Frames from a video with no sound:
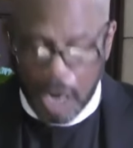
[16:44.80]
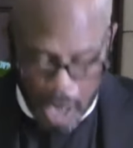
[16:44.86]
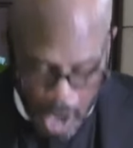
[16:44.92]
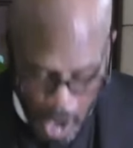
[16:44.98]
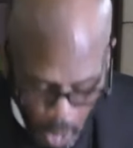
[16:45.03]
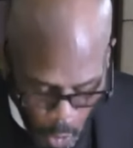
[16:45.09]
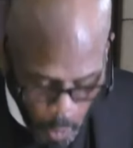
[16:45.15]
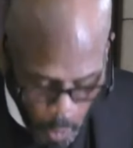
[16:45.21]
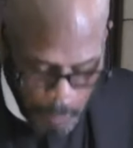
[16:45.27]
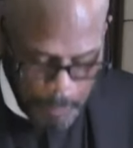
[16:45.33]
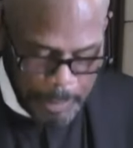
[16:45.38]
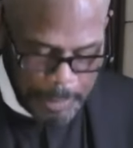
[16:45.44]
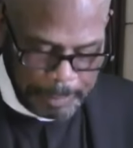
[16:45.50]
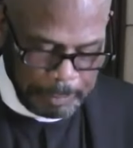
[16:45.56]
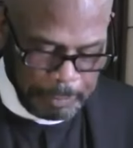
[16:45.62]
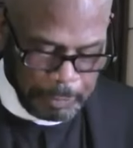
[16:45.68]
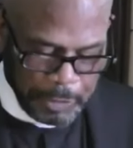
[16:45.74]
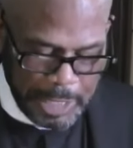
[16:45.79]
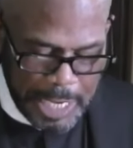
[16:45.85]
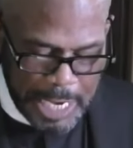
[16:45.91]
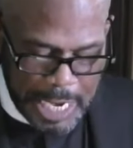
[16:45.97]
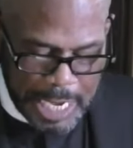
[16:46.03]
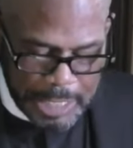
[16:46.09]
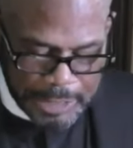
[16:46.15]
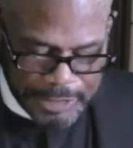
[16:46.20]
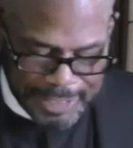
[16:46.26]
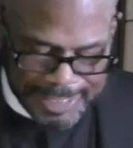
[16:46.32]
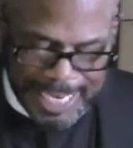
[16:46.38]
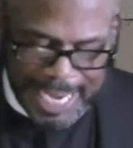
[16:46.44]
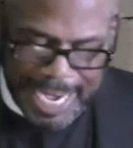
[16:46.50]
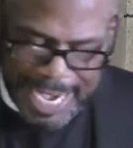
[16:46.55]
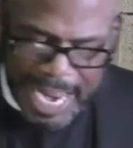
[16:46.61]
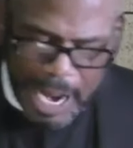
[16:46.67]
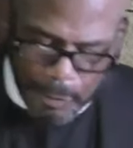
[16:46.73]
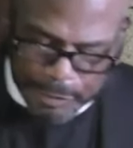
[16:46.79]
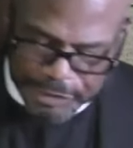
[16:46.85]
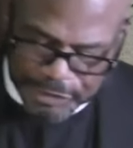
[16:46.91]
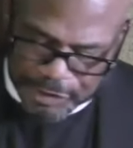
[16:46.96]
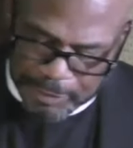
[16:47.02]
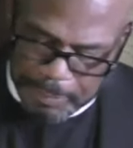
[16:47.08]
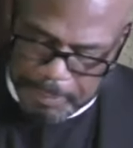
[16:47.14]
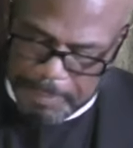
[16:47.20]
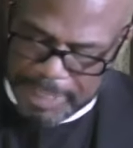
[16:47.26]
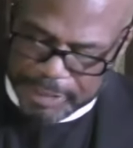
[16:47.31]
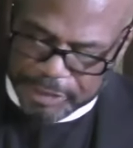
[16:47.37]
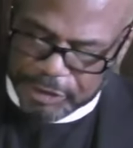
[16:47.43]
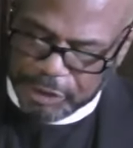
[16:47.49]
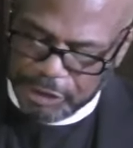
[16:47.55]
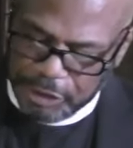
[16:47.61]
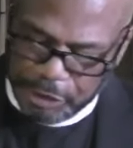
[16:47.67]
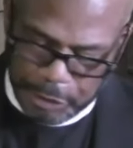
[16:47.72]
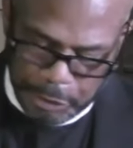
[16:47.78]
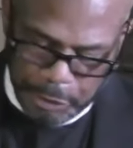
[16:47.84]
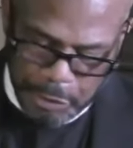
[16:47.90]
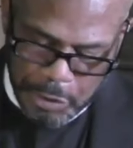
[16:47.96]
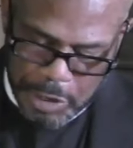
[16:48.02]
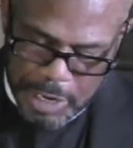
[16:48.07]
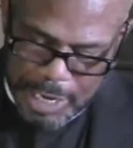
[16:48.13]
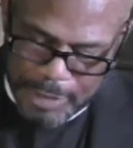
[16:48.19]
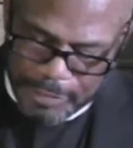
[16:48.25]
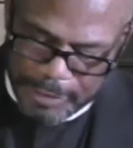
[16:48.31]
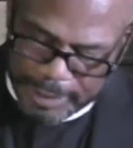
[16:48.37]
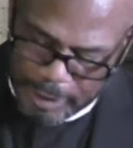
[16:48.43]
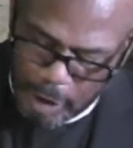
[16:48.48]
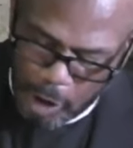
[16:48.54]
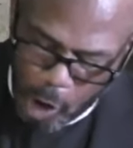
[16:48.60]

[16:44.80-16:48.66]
hope. Today, I would submit to you that